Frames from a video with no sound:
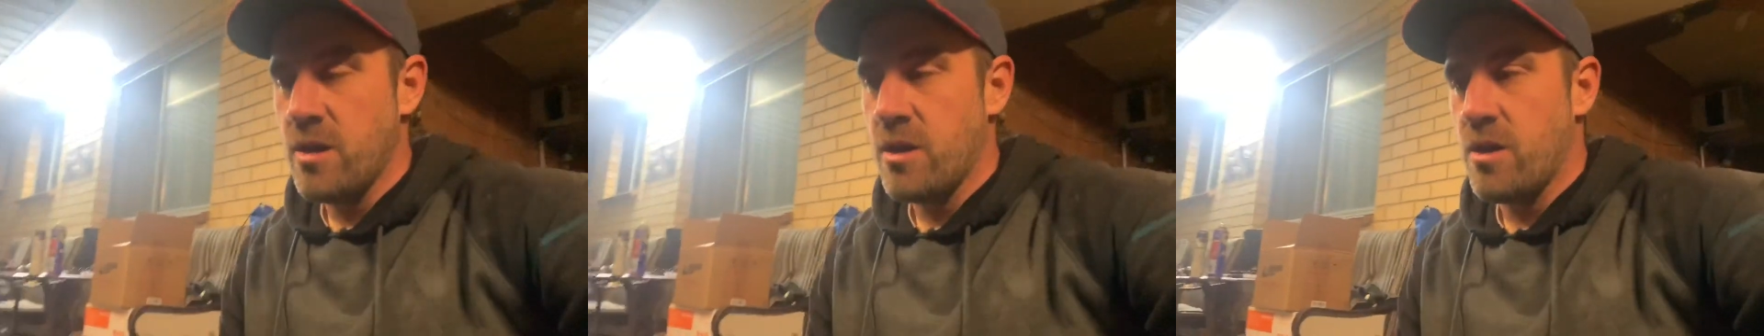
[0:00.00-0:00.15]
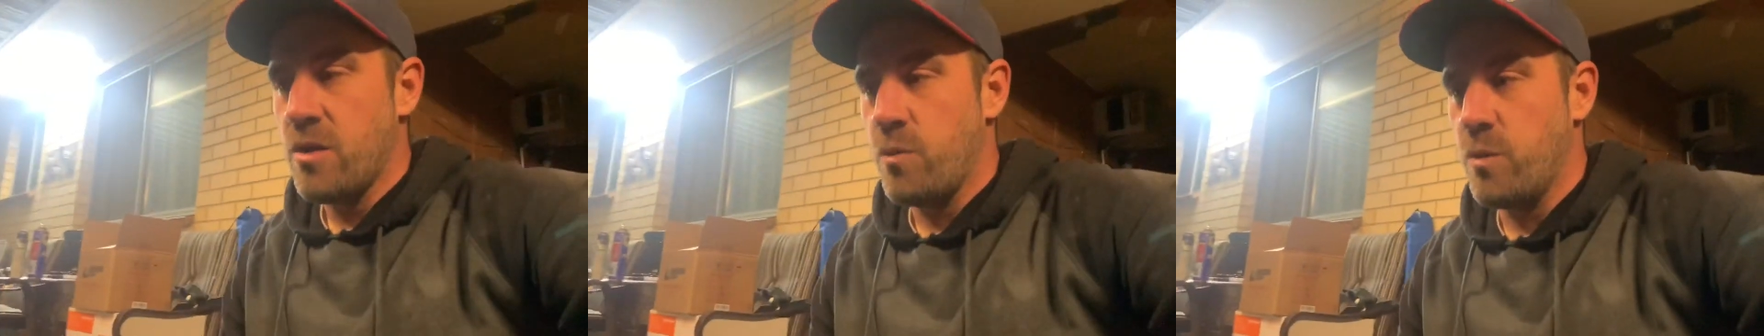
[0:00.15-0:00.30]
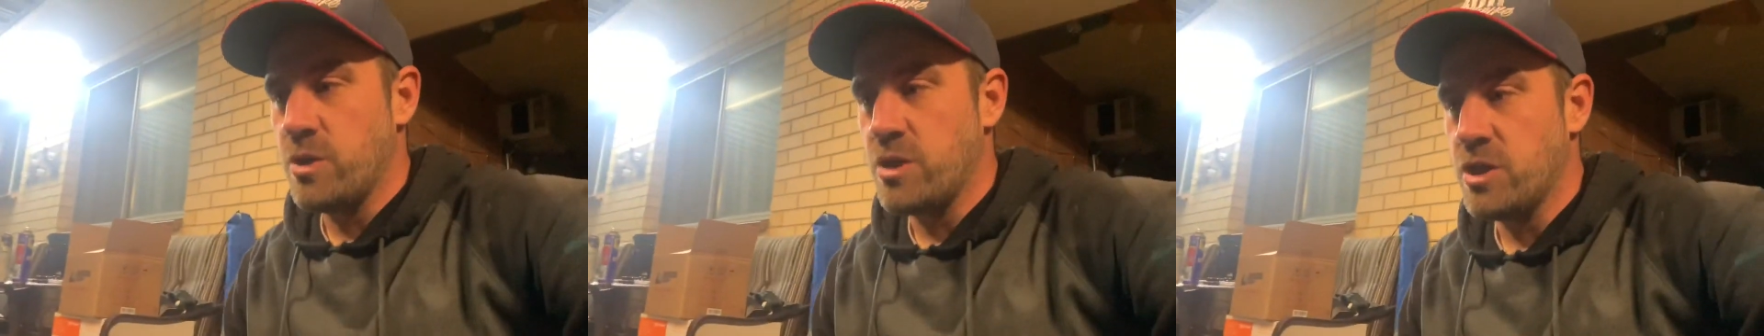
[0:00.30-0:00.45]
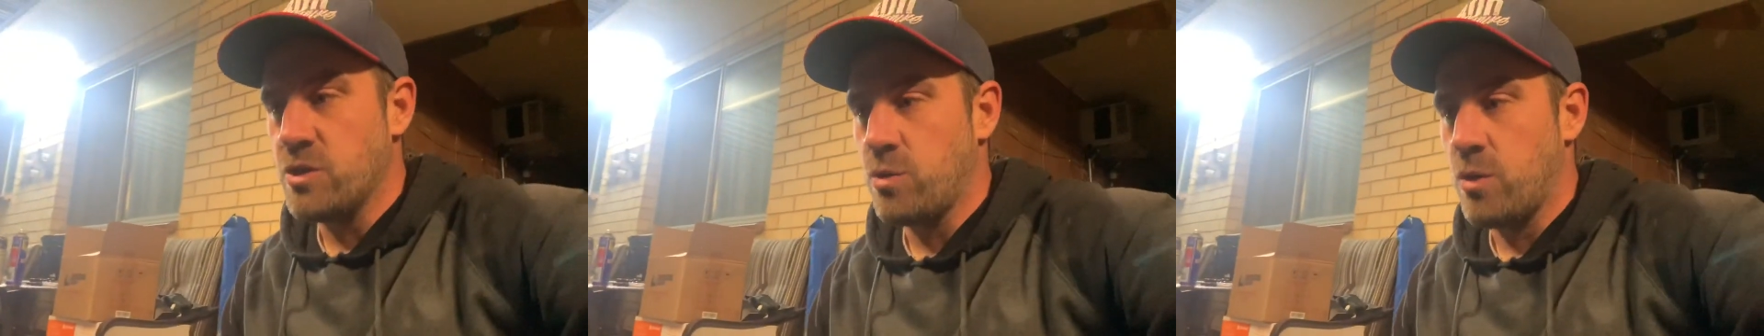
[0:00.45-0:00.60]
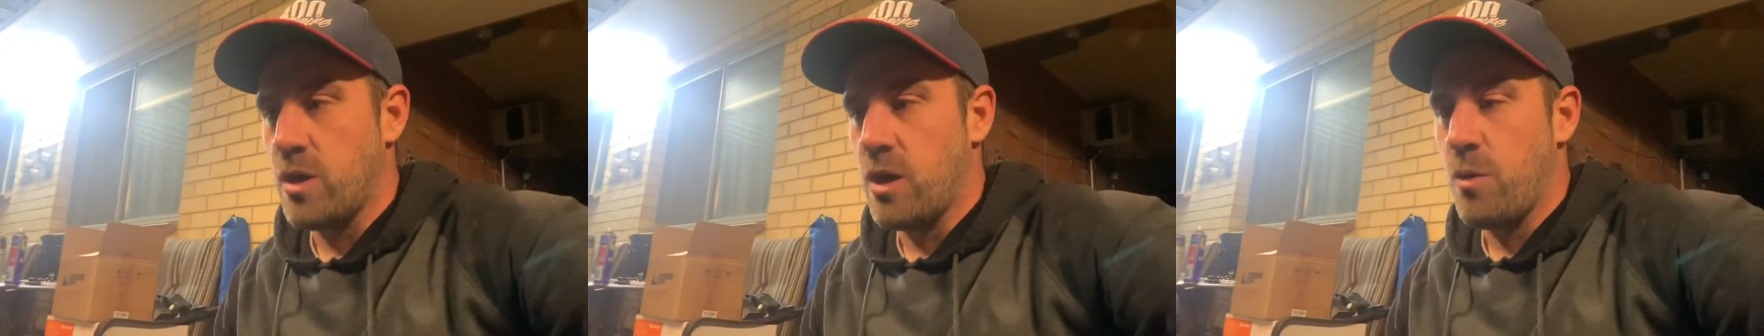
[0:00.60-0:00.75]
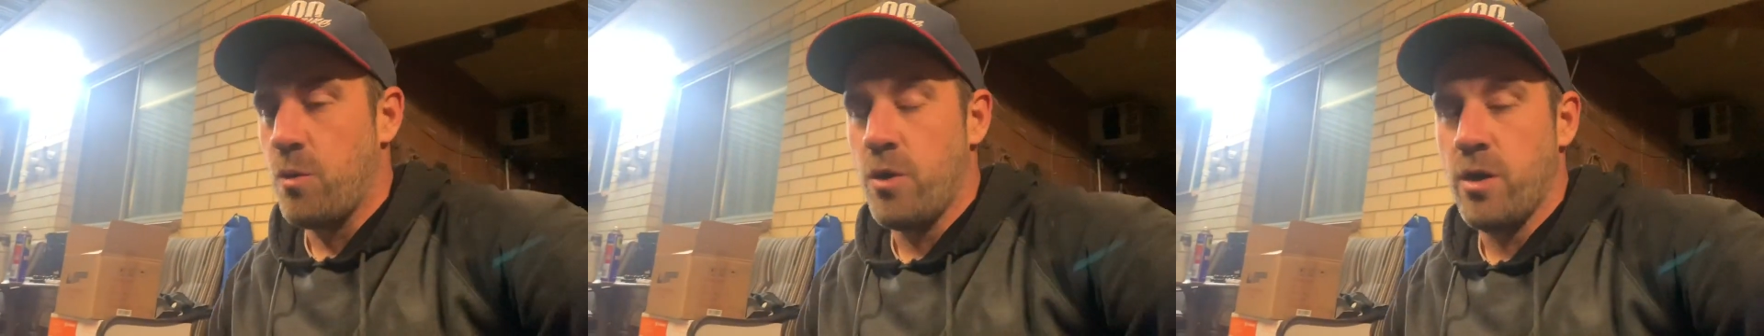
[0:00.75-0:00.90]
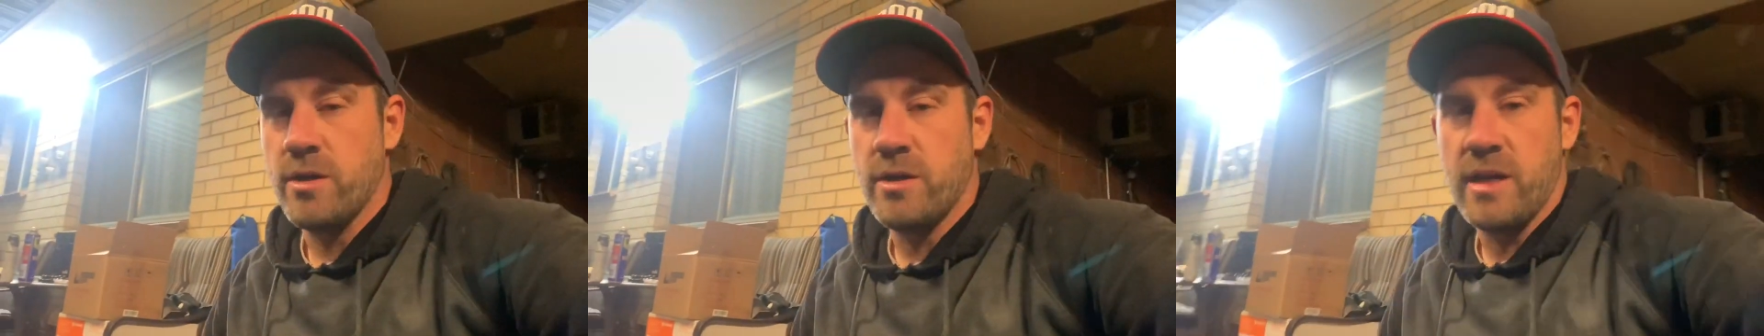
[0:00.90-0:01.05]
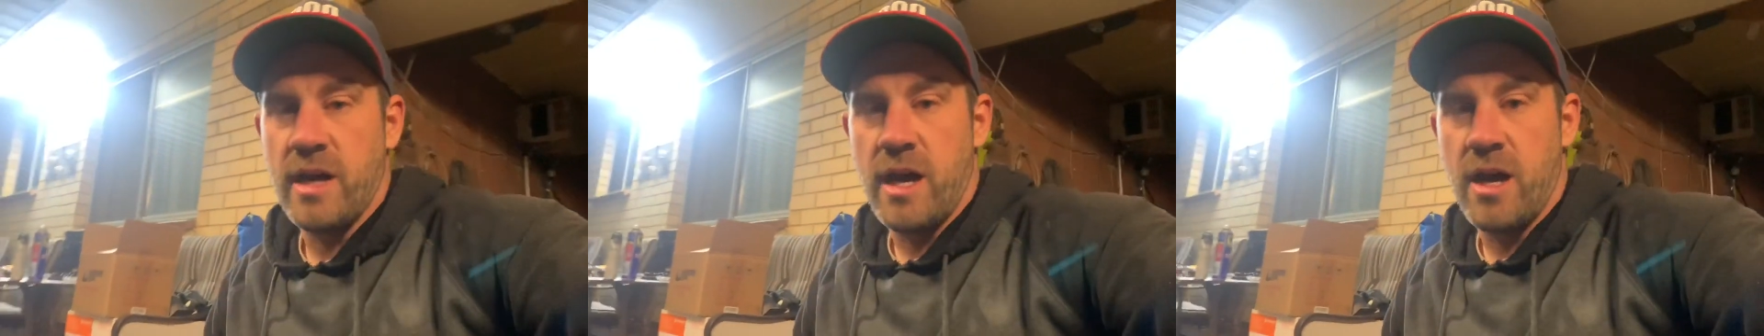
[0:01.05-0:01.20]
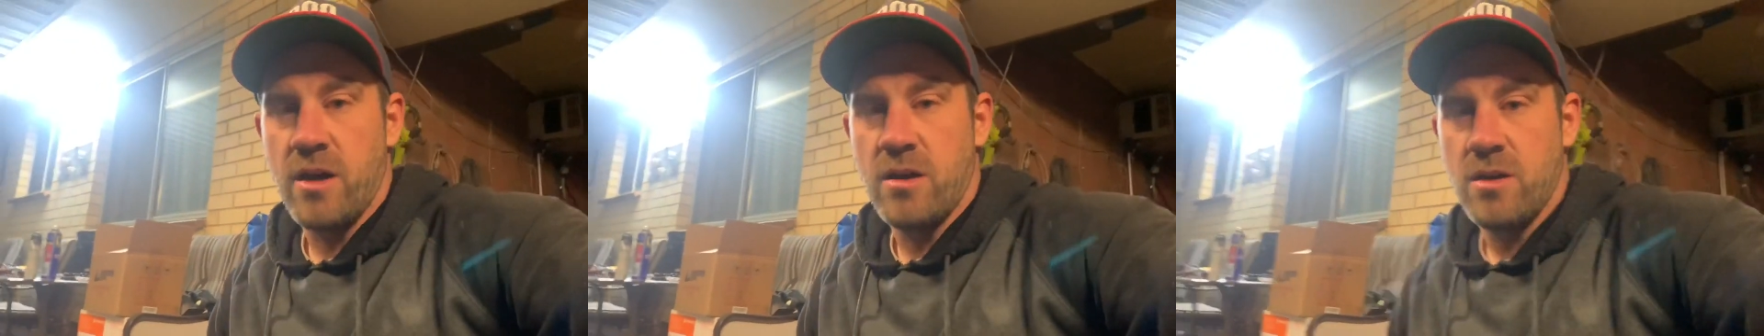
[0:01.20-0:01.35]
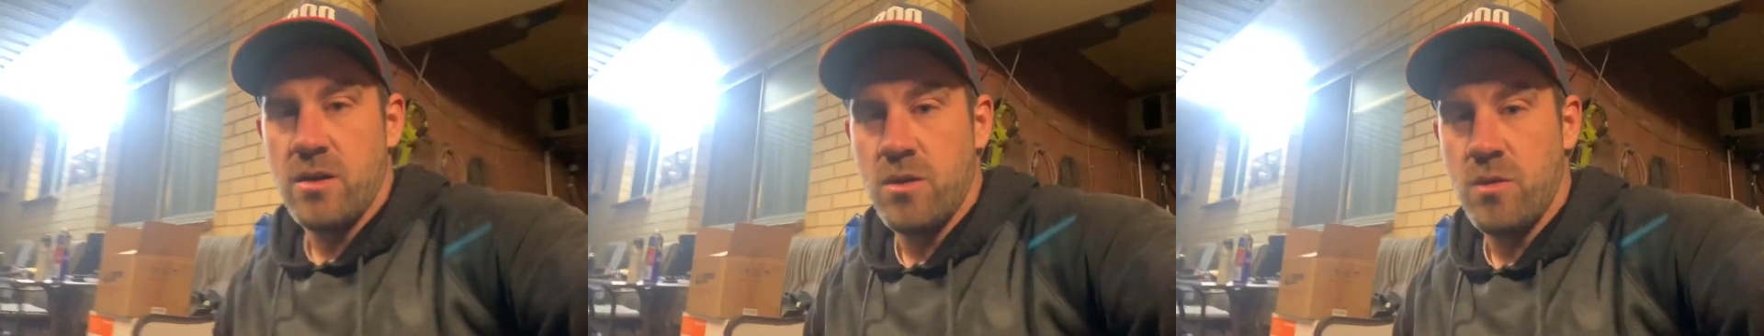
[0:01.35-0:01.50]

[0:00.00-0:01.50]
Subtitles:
which is what I worked out